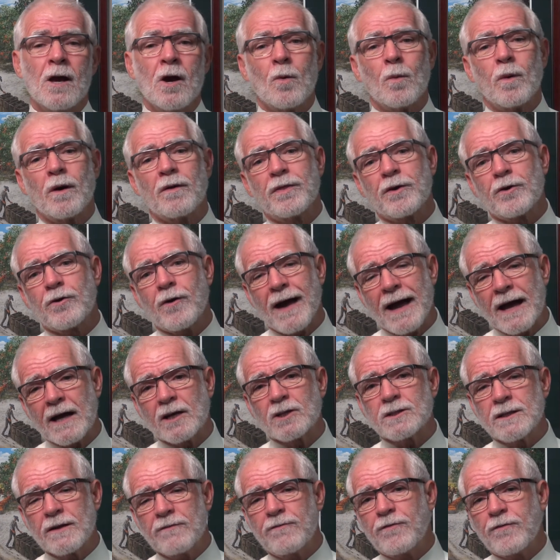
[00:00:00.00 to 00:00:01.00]
Well, there are
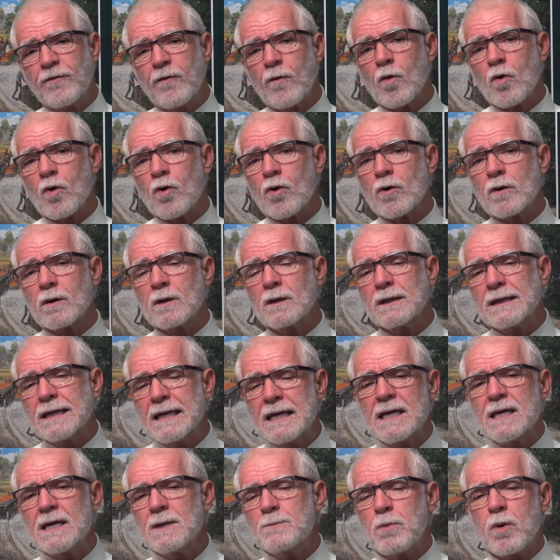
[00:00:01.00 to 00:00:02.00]
actually 4
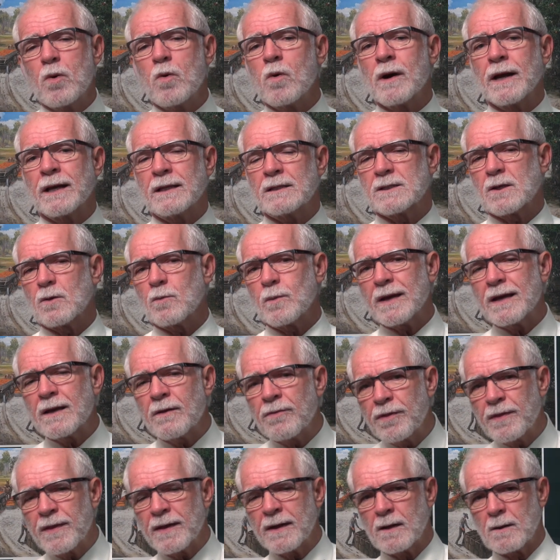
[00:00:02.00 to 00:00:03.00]
key points that we
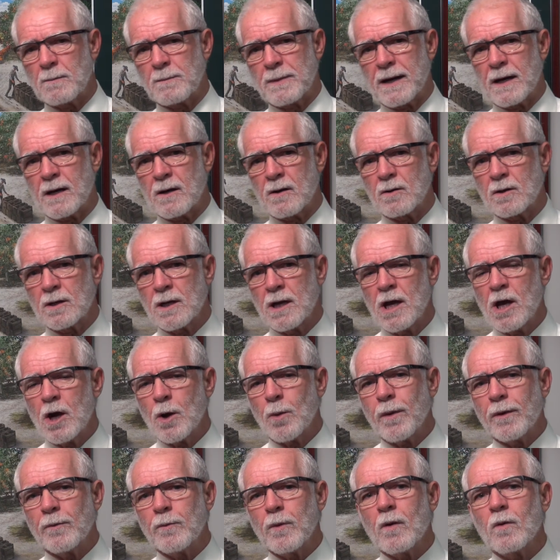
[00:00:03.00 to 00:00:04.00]
can think about
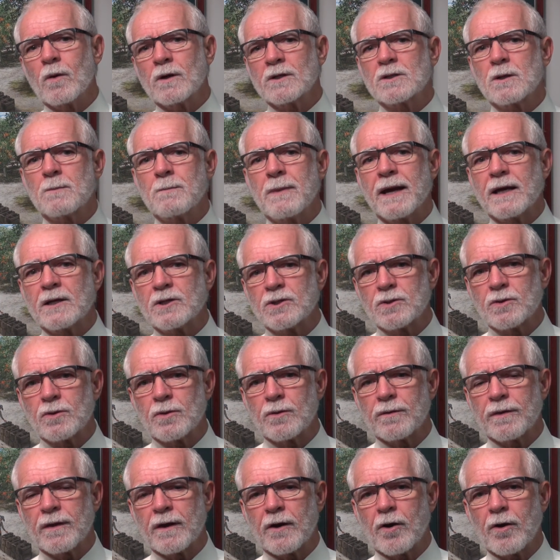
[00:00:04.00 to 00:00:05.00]
when we want to make
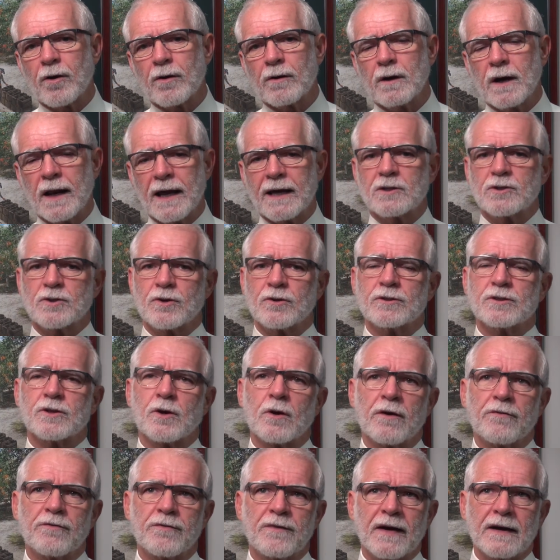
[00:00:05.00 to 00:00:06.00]
sure that our lectures
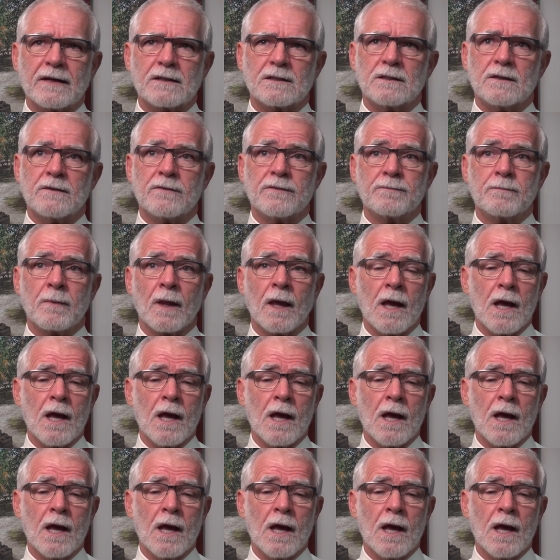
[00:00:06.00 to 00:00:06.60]
are effective.